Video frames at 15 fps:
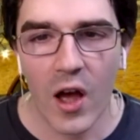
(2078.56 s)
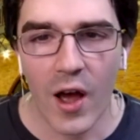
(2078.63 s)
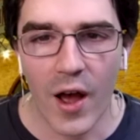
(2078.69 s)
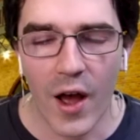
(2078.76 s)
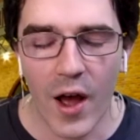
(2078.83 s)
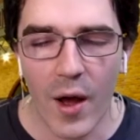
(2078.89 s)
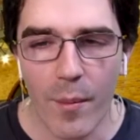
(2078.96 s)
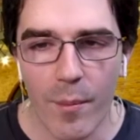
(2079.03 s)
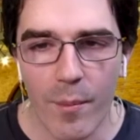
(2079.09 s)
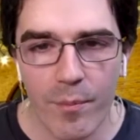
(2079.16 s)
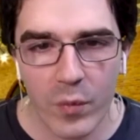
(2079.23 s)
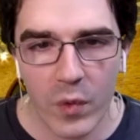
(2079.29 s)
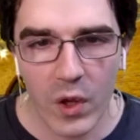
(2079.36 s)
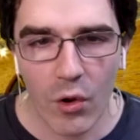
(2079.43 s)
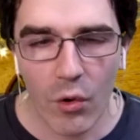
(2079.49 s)
um,
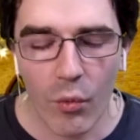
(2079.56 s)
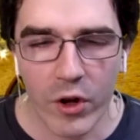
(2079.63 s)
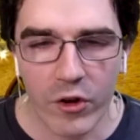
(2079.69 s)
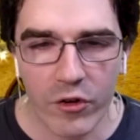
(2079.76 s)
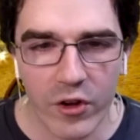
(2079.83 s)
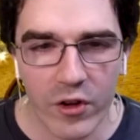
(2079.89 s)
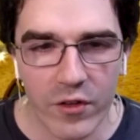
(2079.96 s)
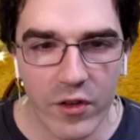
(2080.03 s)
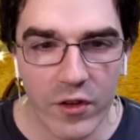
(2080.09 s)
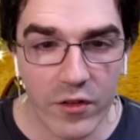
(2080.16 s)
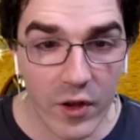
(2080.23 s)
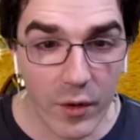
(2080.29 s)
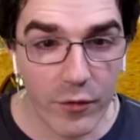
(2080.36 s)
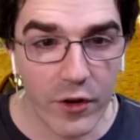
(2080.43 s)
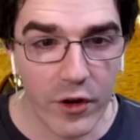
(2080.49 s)
which is the
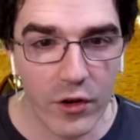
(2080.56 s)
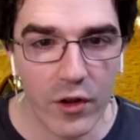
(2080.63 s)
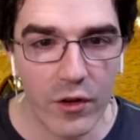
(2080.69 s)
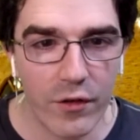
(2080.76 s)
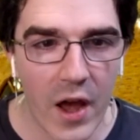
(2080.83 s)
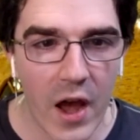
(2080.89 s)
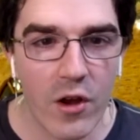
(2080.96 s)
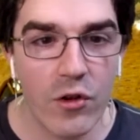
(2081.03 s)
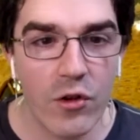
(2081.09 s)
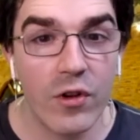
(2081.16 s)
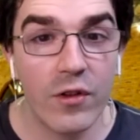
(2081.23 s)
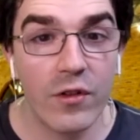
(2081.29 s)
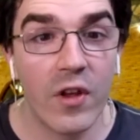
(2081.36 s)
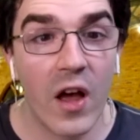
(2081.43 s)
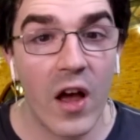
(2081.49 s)
subfield of how you
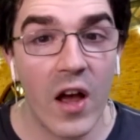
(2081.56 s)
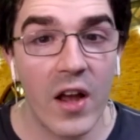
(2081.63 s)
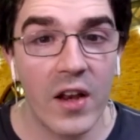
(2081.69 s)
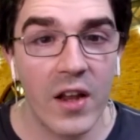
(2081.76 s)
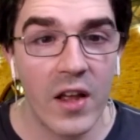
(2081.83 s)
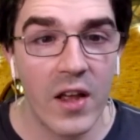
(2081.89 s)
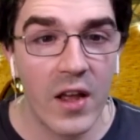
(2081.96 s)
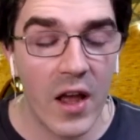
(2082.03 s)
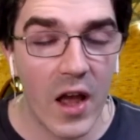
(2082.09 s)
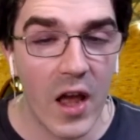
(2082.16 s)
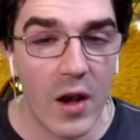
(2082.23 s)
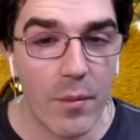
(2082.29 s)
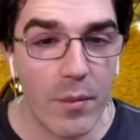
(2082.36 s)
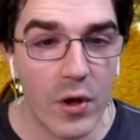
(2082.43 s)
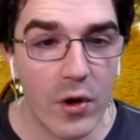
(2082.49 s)
design
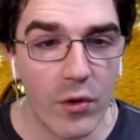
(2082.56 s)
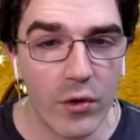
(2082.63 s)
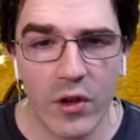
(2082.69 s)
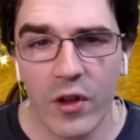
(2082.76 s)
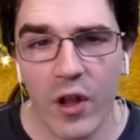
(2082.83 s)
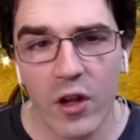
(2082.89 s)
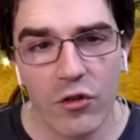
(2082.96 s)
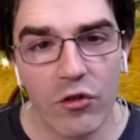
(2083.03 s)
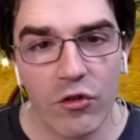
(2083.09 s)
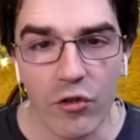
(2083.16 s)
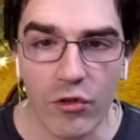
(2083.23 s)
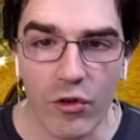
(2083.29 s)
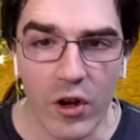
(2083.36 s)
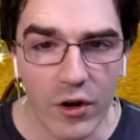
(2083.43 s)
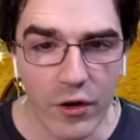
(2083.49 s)
and build not just
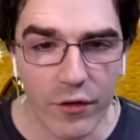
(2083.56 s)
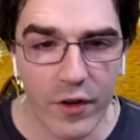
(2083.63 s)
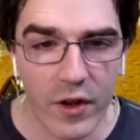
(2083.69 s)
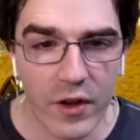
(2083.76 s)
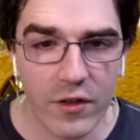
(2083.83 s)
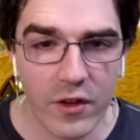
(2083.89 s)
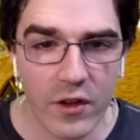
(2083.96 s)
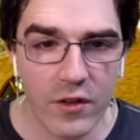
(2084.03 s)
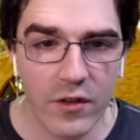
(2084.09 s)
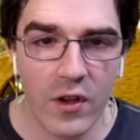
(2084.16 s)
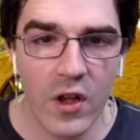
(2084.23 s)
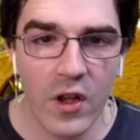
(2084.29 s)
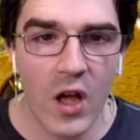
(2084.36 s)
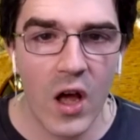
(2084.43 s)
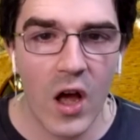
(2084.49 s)
user interfaces,
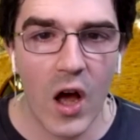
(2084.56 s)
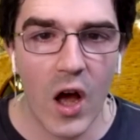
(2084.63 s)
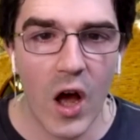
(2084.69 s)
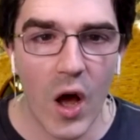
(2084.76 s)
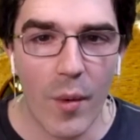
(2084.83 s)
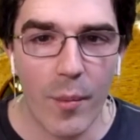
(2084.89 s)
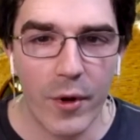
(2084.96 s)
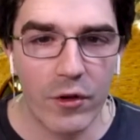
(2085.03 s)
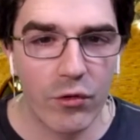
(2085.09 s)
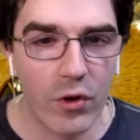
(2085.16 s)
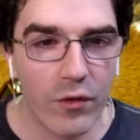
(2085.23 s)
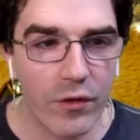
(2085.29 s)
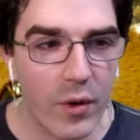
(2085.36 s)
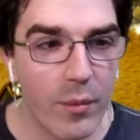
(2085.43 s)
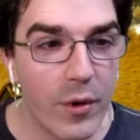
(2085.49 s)
um, but
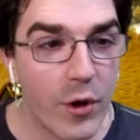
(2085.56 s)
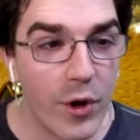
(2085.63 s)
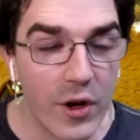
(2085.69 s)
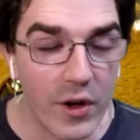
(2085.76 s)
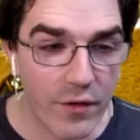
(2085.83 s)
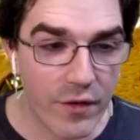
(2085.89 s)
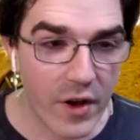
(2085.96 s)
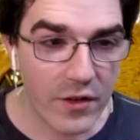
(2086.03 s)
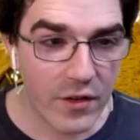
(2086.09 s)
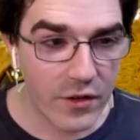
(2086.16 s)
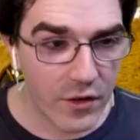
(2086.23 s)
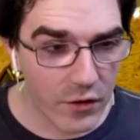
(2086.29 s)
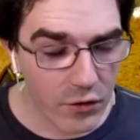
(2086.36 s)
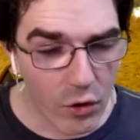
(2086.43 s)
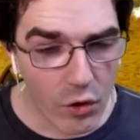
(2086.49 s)
sort of computing
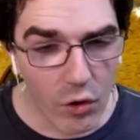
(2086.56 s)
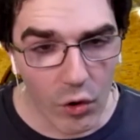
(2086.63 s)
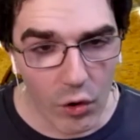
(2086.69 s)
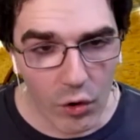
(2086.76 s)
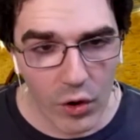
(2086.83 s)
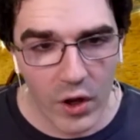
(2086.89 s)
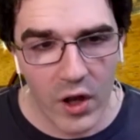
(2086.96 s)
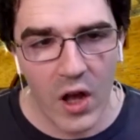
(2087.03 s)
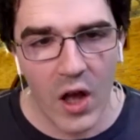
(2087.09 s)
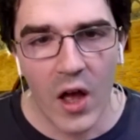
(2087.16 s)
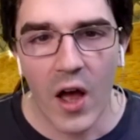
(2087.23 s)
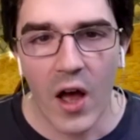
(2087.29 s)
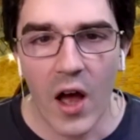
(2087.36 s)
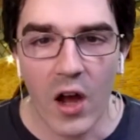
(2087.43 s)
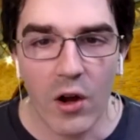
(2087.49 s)
devices as a whole,
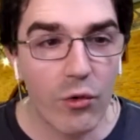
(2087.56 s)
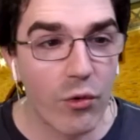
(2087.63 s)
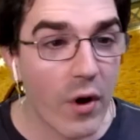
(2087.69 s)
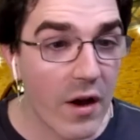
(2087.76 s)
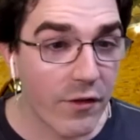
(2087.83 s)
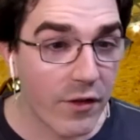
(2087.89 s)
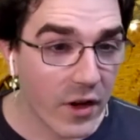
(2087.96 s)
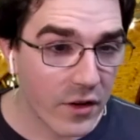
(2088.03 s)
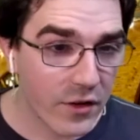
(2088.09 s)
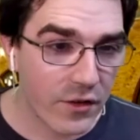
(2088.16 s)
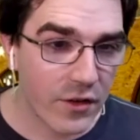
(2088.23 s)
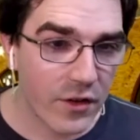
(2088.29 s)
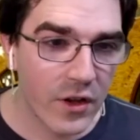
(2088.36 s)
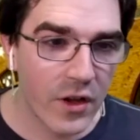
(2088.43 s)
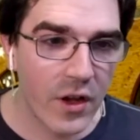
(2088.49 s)
uh,
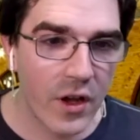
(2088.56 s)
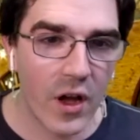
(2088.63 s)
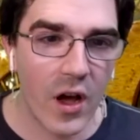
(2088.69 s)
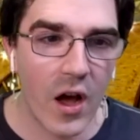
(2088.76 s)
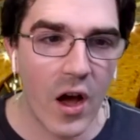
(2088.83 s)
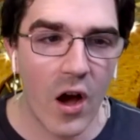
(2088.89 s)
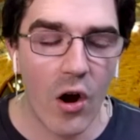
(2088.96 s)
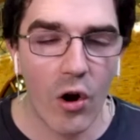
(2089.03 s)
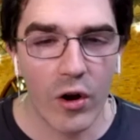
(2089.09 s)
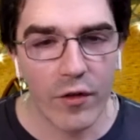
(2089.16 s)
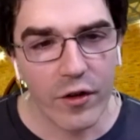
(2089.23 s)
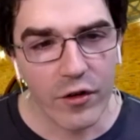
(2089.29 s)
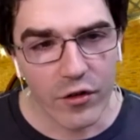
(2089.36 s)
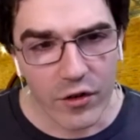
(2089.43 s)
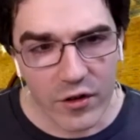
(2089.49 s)
graphics, uh,
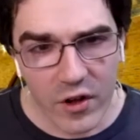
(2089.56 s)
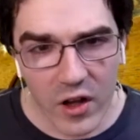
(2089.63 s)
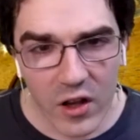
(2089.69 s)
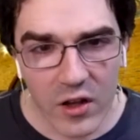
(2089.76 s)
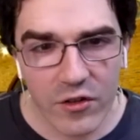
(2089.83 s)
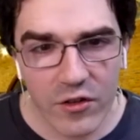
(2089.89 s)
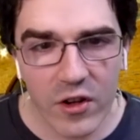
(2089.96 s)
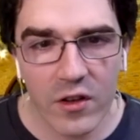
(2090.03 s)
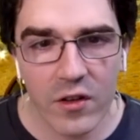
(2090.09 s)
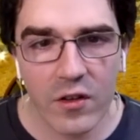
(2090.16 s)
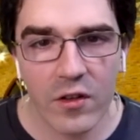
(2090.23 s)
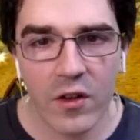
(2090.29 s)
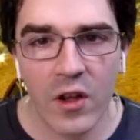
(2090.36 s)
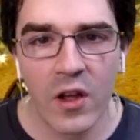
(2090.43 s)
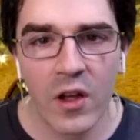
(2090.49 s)
artificial intelligence,